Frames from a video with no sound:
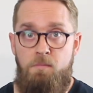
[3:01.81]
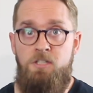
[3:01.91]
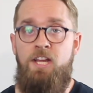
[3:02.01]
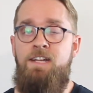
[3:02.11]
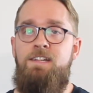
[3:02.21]
The
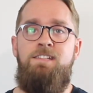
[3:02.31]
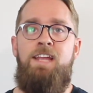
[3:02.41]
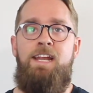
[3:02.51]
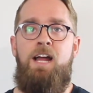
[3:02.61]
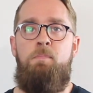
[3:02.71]
machine does
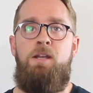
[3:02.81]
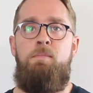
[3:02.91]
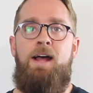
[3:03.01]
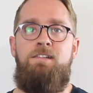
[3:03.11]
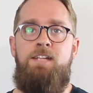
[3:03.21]
heat up in
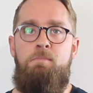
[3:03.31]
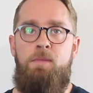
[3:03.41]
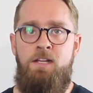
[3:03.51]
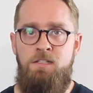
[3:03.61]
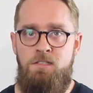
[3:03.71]
about 10
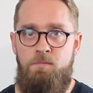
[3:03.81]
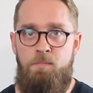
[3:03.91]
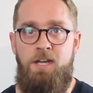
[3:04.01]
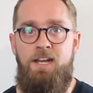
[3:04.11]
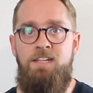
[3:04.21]
minutes,
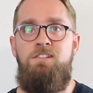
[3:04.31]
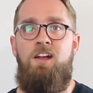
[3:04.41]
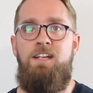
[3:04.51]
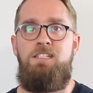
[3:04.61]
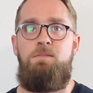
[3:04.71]
but it is
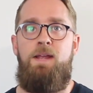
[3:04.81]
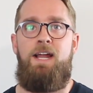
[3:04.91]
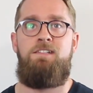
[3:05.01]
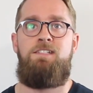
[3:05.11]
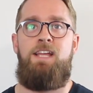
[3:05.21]
nice to be
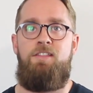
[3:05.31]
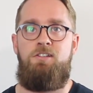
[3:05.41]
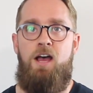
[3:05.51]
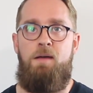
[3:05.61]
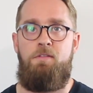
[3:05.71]
able to set the
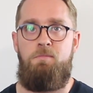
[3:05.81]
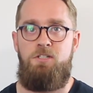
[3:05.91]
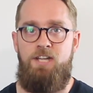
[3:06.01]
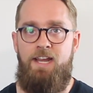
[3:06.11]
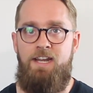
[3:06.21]
time of the
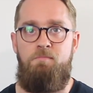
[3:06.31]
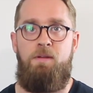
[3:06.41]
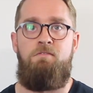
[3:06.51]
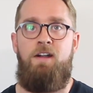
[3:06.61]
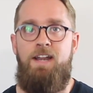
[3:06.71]
machine and
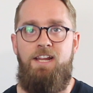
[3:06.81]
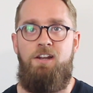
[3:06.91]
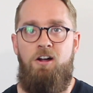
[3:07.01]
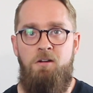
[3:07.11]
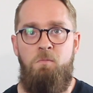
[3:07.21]
be ready
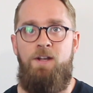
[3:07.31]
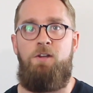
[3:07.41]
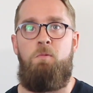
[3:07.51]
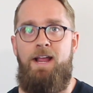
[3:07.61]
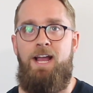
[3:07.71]
and on when
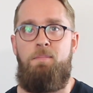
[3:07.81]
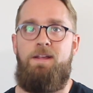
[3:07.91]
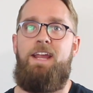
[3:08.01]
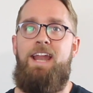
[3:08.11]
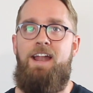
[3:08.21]
you wake up
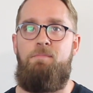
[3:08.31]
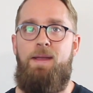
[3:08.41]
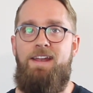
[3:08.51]
and get out of